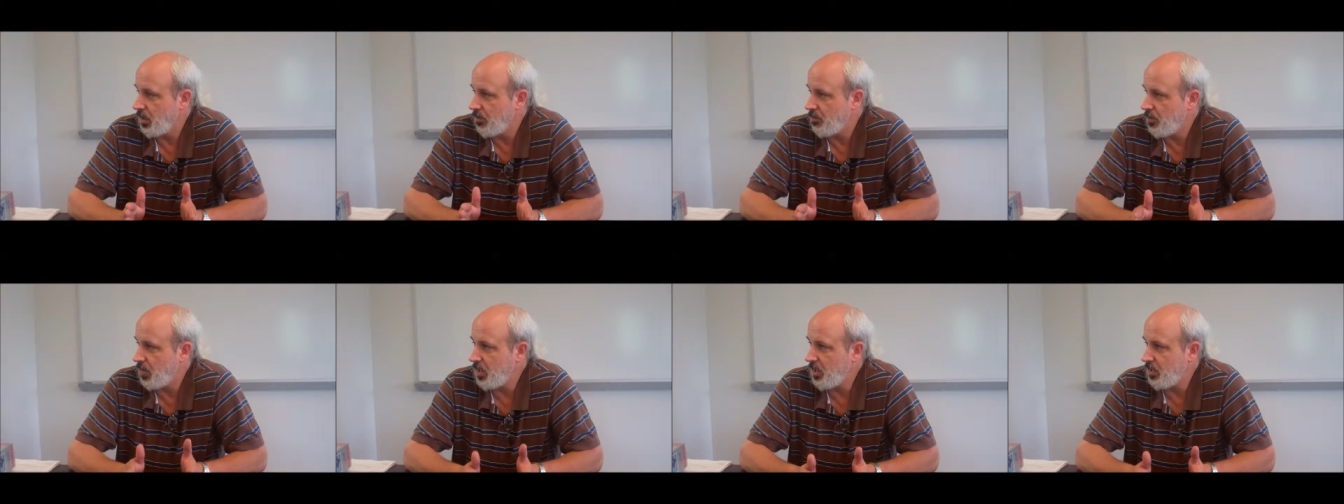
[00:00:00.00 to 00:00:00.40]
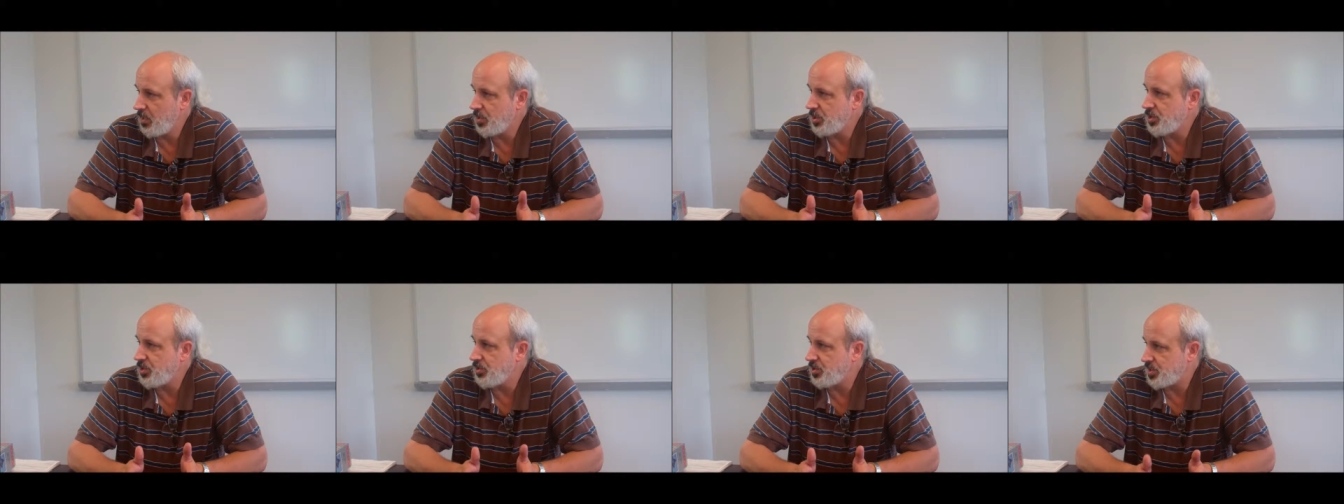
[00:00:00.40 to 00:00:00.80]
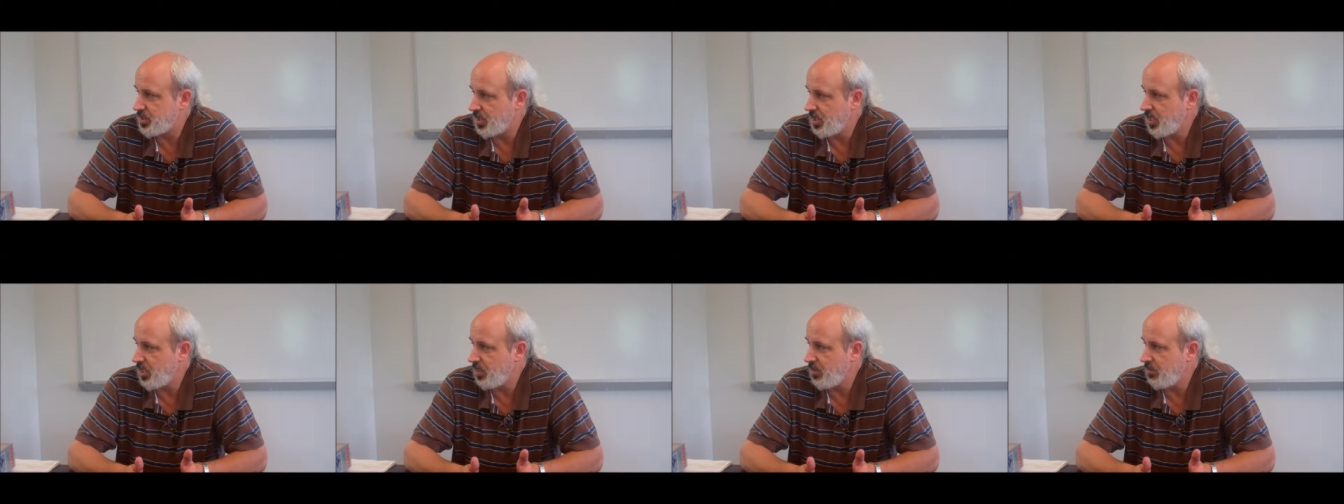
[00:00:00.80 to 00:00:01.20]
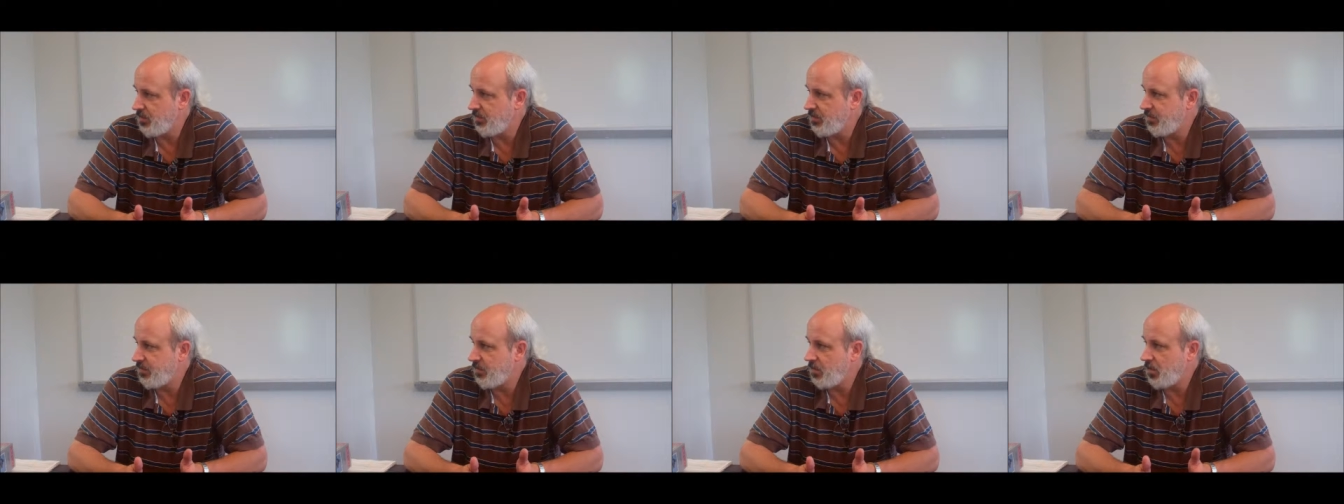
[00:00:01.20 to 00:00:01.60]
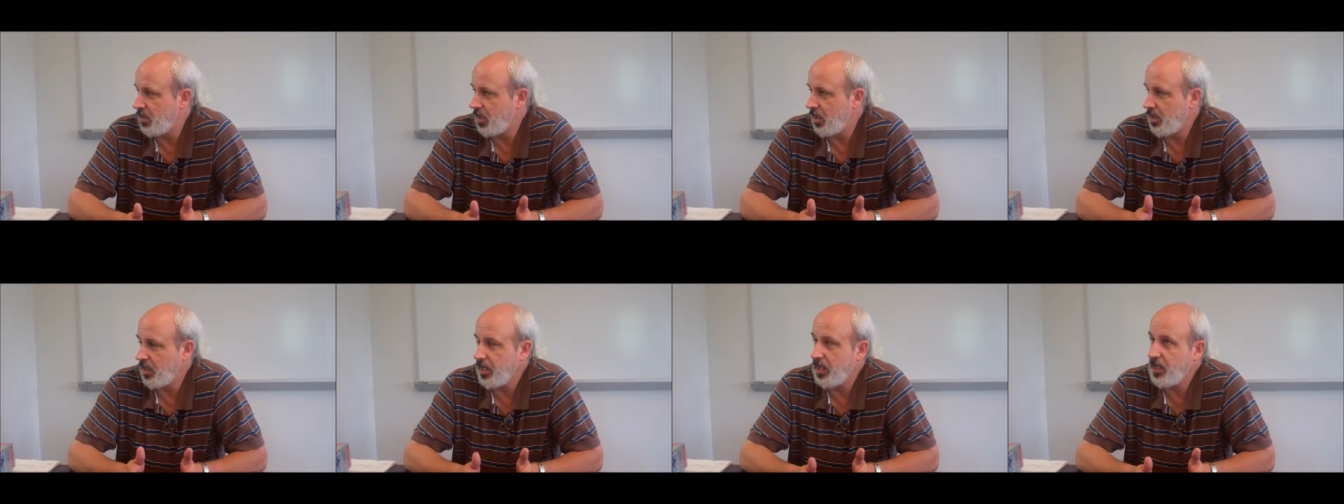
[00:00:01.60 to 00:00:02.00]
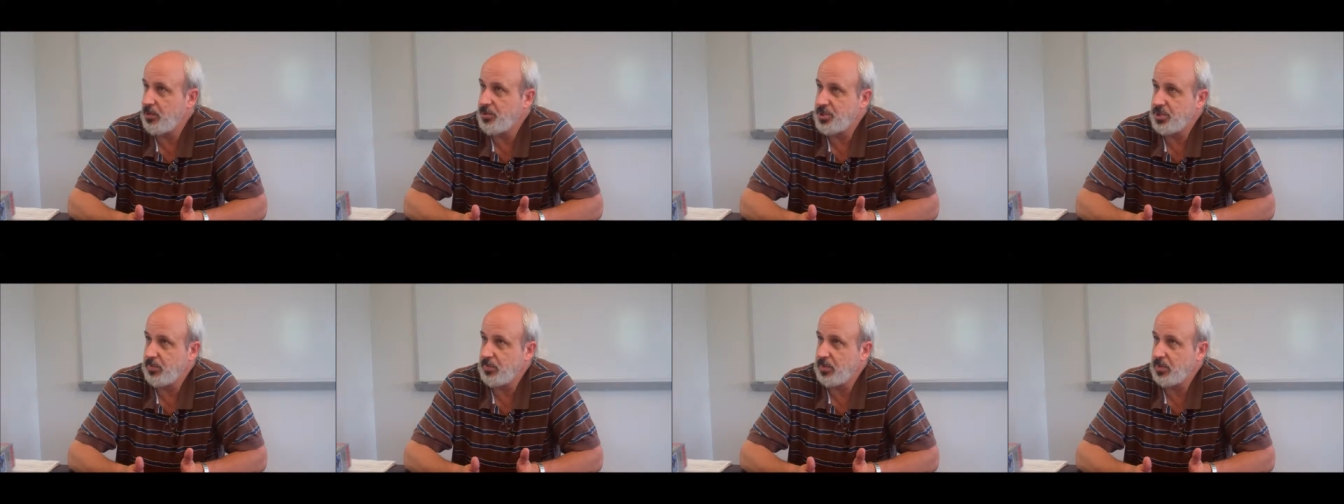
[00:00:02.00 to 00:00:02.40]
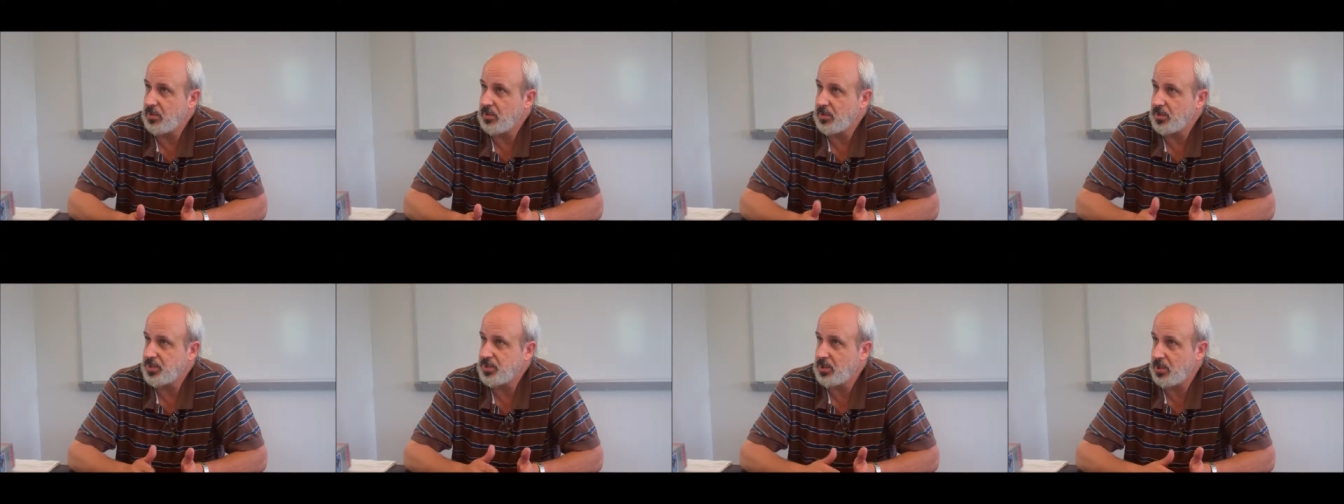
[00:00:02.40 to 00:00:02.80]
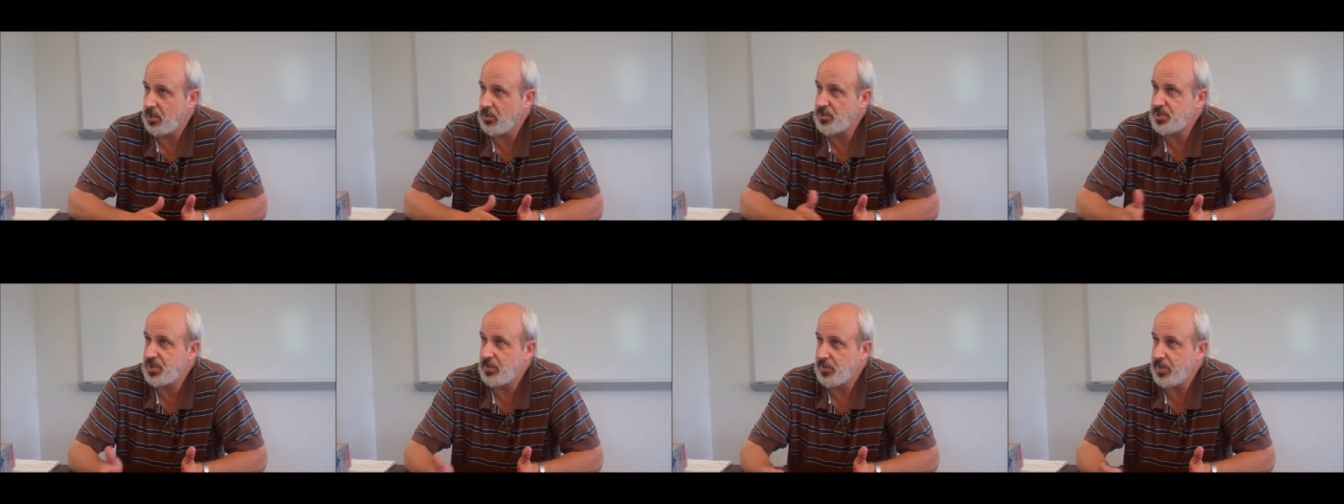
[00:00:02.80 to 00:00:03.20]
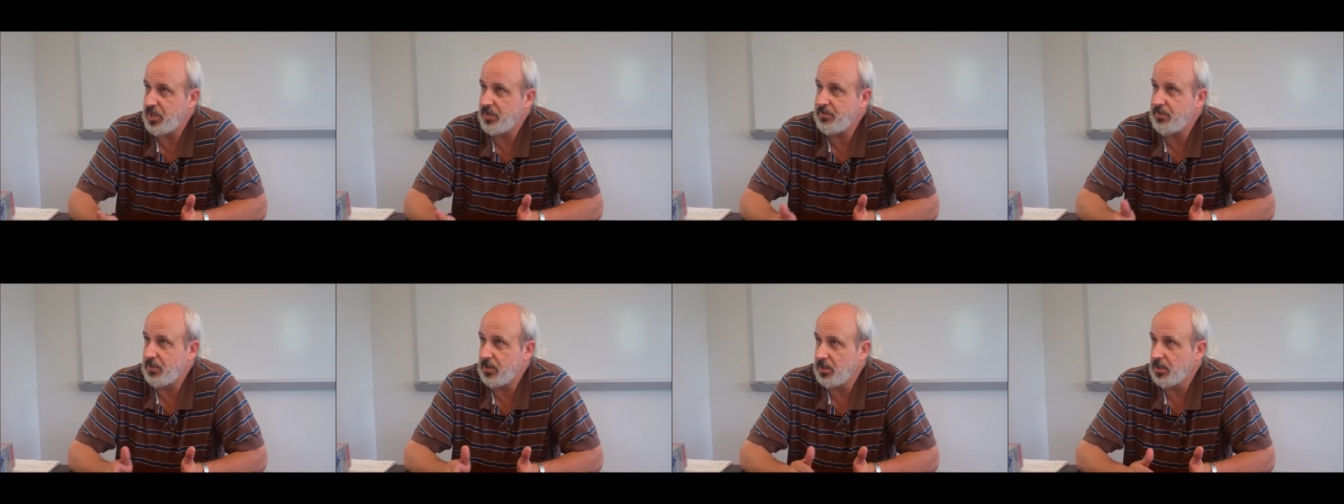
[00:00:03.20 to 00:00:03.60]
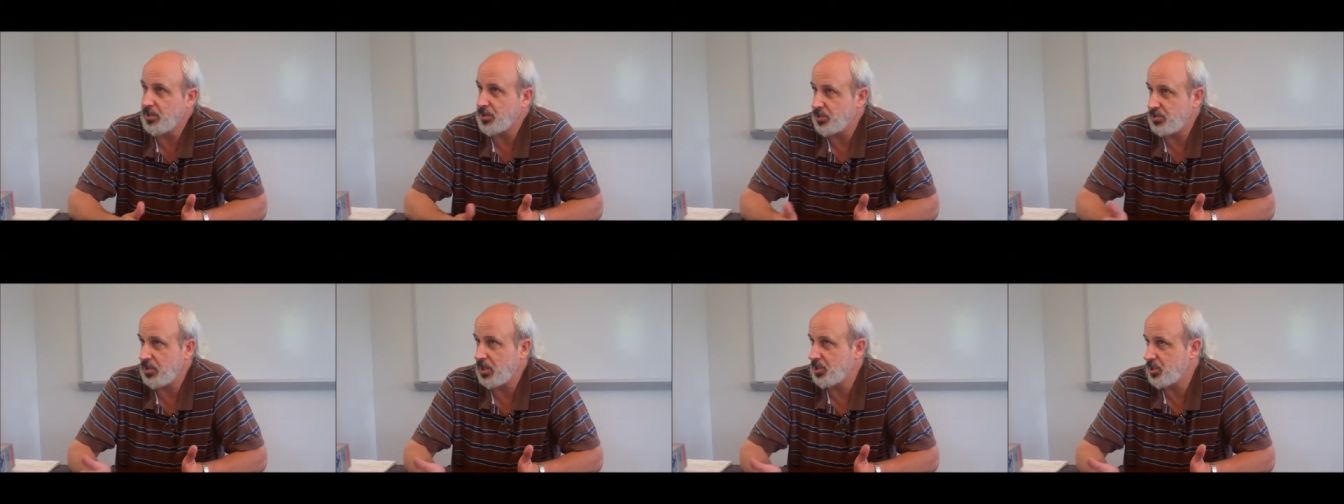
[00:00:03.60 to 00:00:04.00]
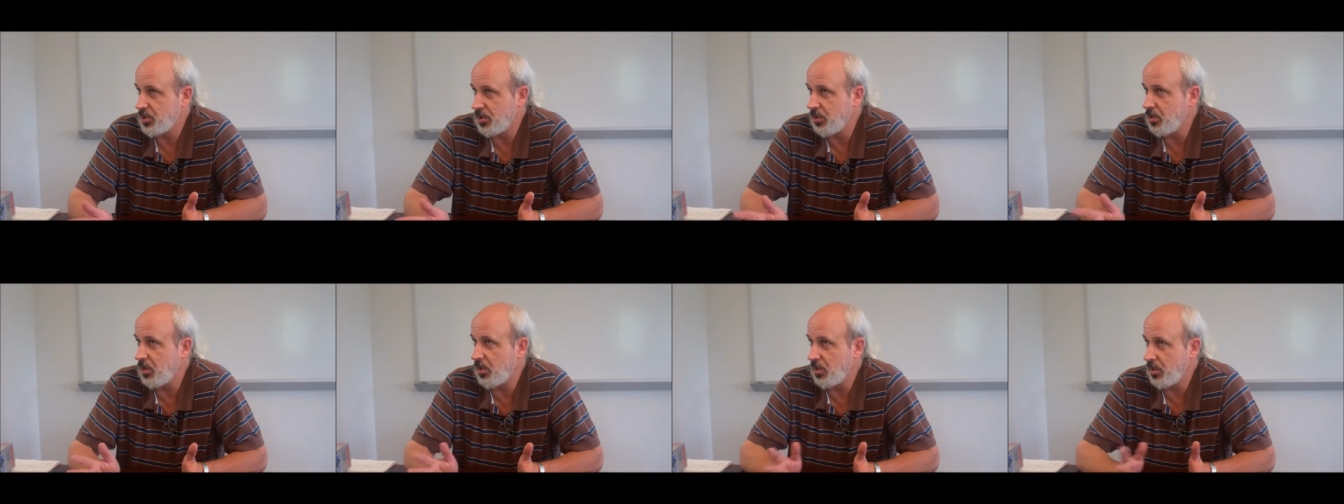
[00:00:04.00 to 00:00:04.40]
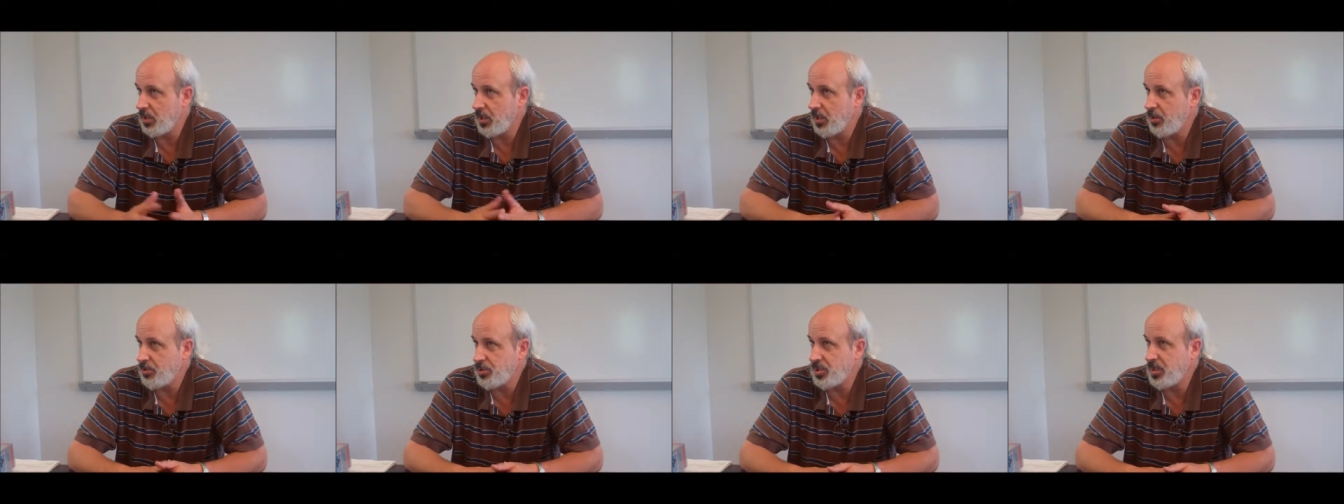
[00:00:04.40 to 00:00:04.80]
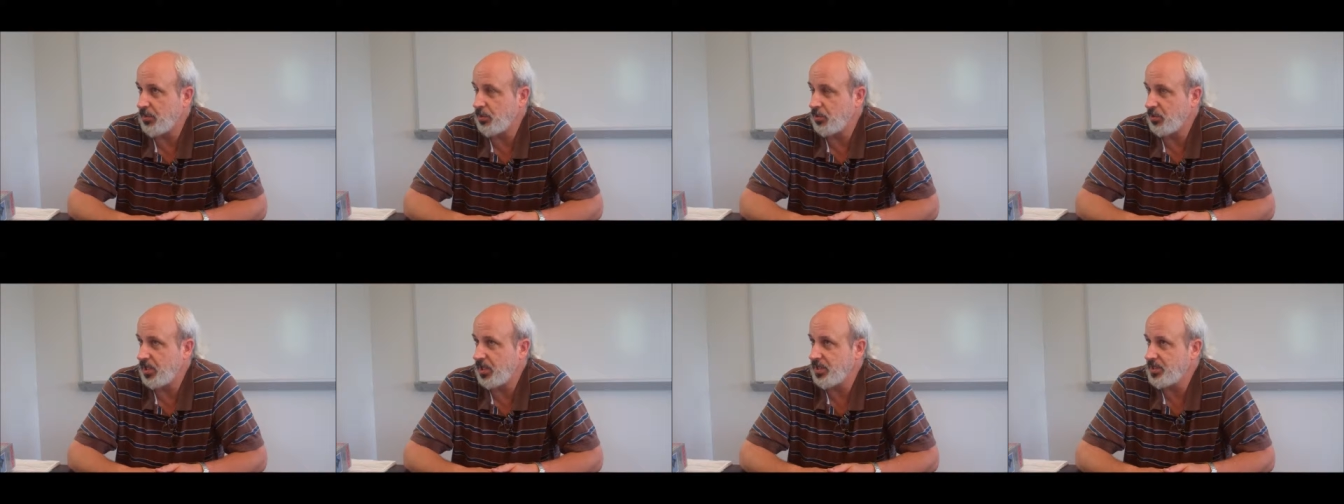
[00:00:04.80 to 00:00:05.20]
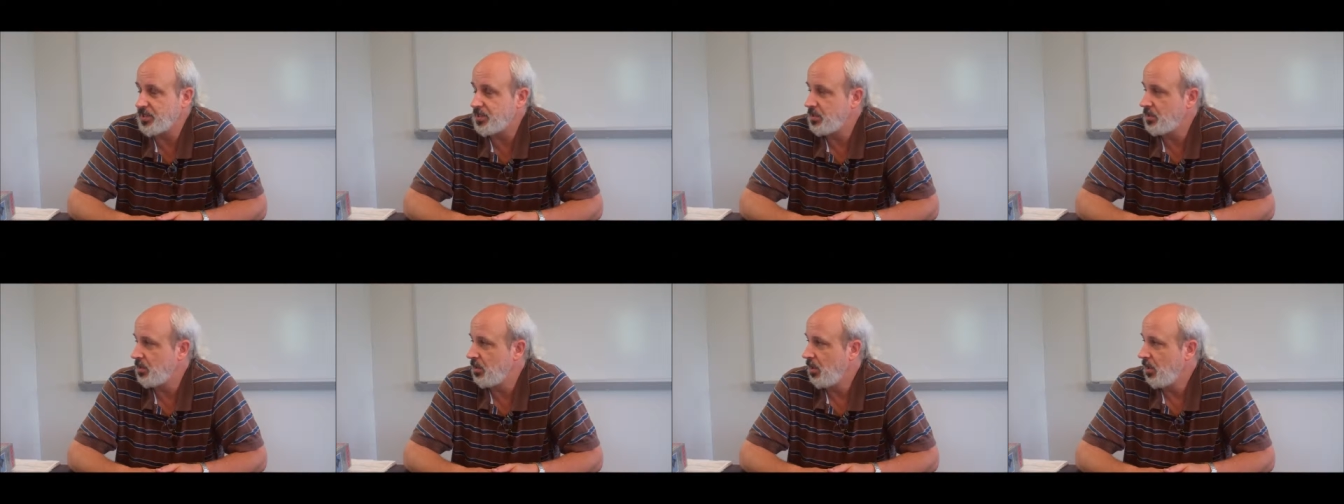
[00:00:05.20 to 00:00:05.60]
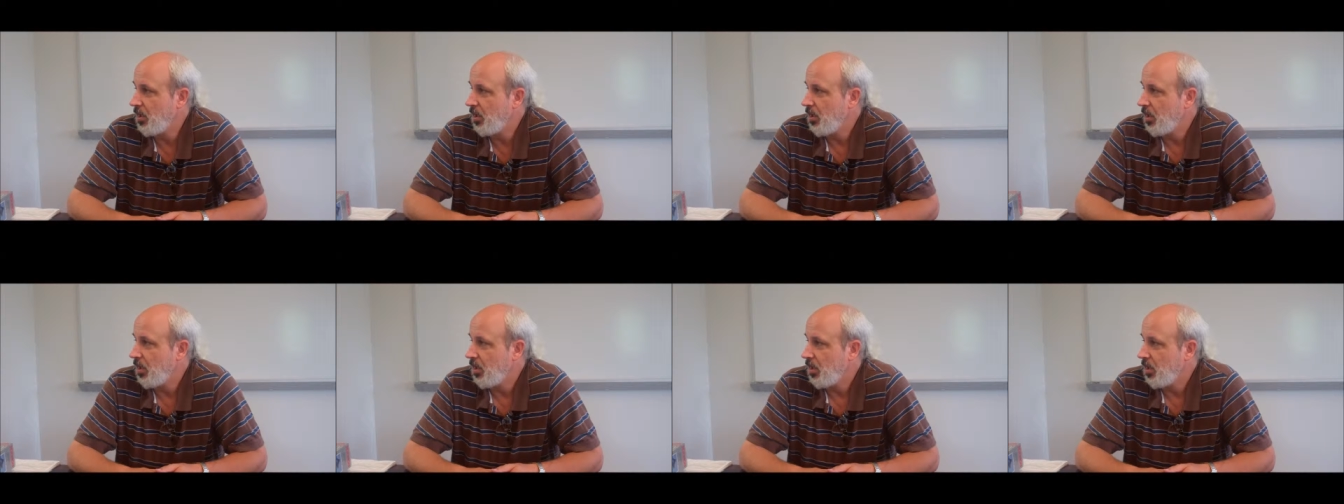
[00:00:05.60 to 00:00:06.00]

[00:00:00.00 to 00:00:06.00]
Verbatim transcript: money that you save on energy bills goes to pay for the construction and all the energy upgrades.